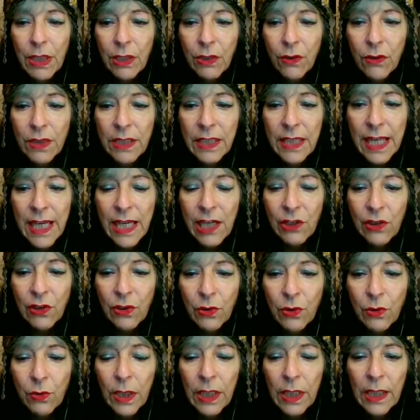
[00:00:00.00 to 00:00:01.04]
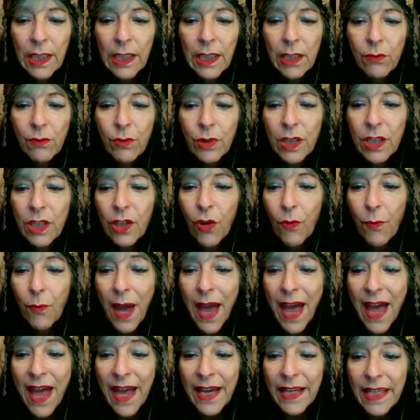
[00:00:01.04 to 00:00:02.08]
a good day to really go
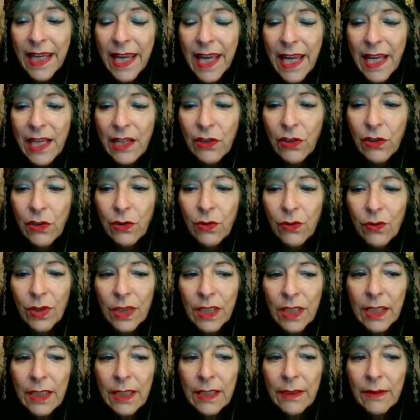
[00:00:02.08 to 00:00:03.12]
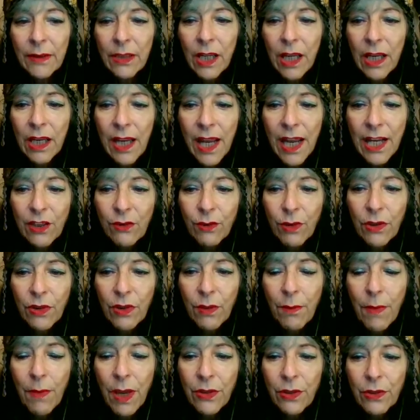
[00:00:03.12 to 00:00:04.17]
back and to connect with the
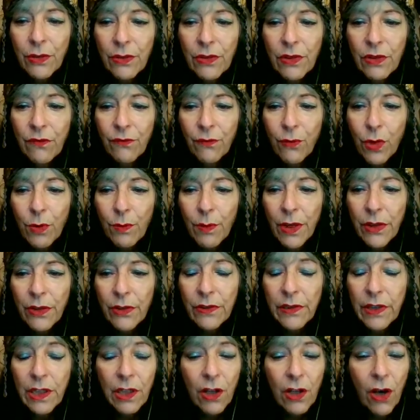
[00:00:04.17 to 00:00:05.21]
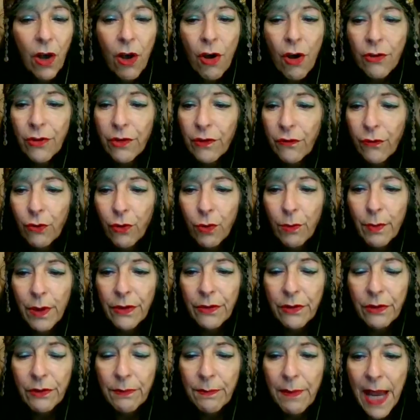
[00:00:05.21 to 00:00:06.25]
mothers, the foremothers, and all the
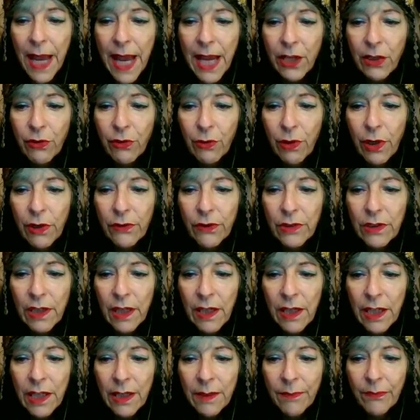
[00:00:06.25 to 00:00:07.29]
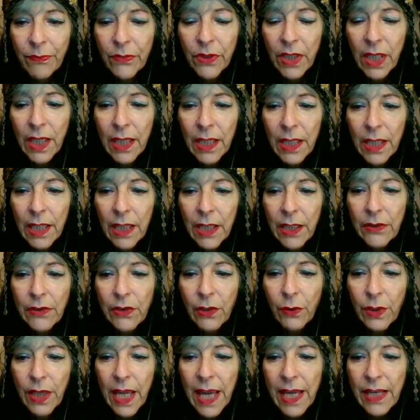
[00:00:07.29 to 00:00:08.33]
foremothers back throughout time.
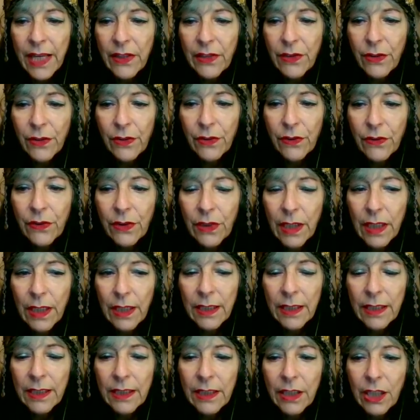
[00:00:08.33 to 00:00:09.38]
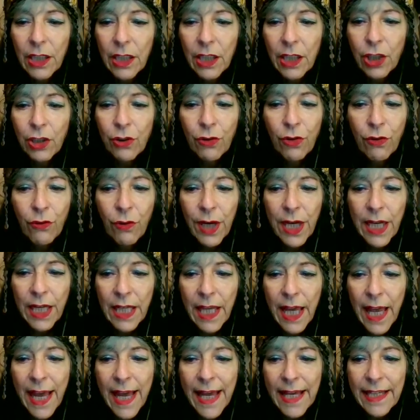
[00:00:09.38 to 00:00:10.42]
So Cancers, you're great
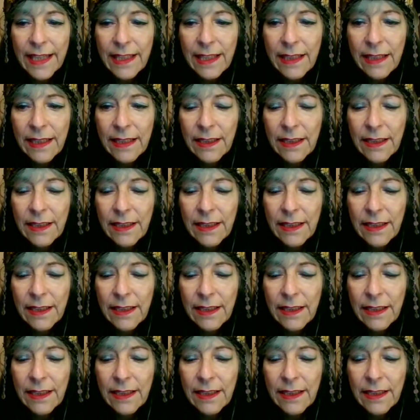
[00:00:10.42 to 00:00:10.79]
at